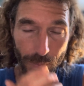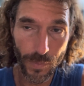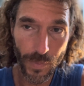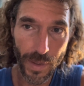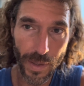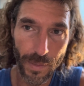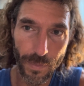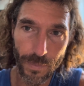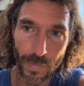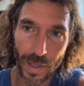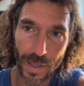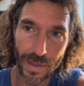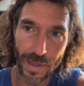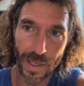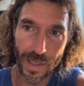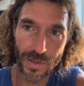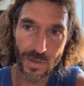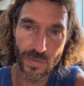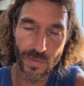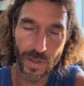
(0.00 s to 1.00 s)
In my
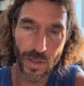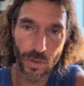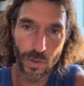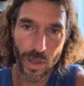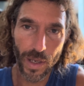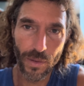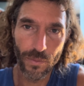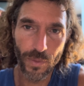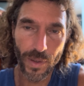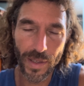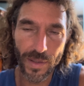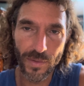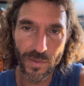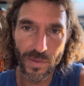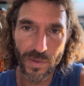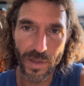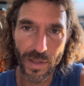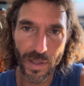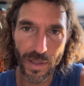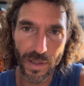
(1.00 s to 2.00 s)
last video, I
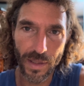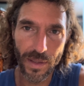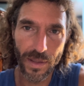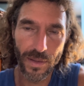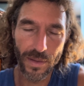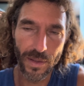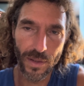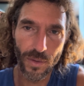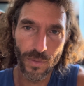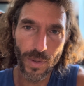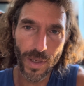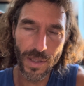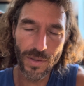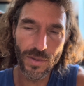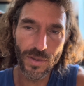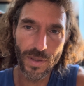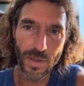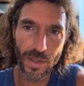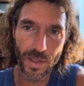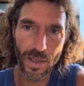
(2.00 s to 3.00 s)
raised the
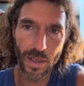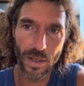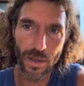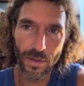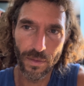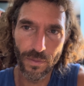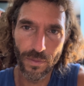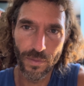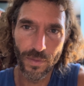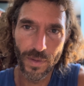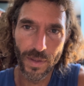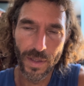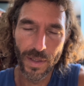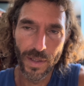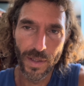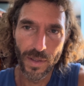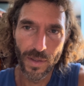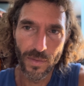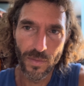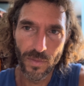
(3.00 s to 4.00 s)
question of,
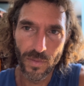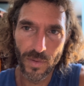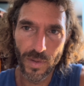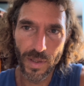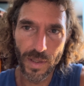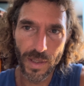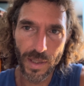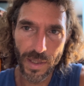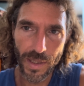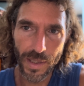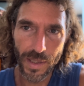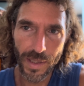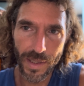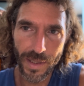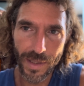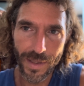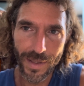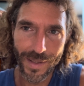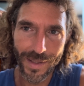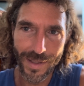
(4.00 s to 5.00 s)
did
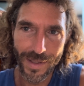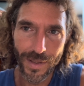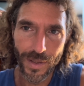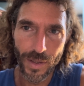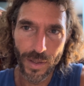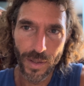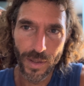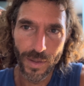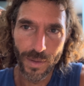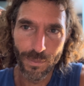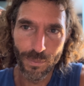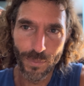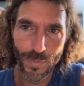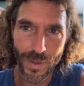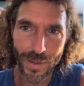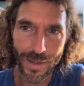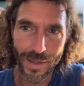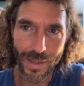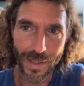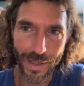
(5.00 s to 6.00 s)
he
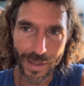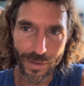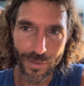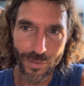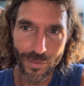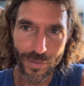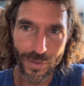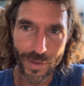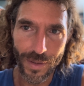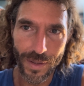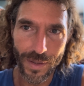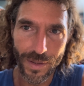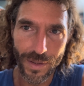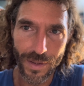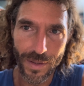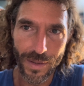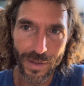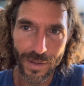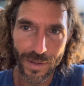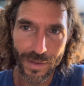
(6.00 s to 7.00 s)
believe
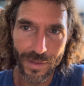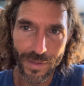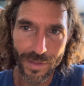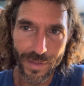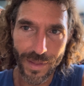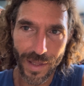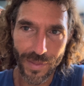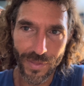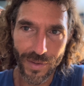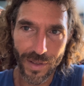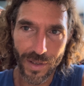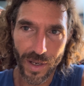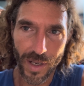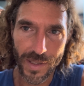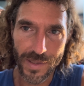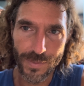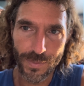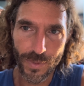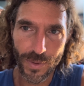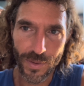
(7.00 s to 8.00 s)
that the
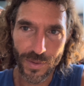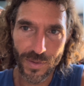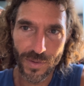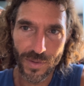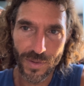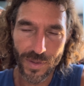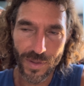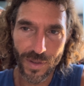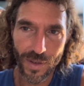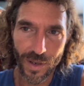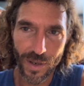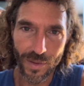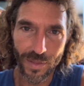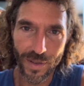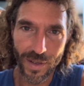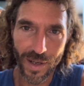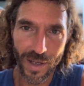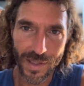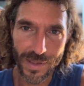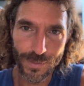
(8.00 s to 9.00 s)
Gospels are the
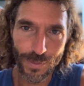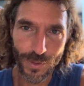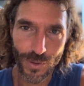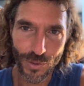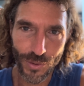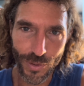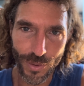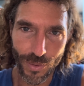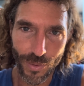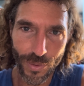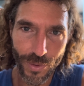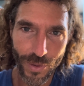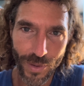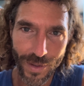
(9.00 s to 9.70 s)
gospel truth?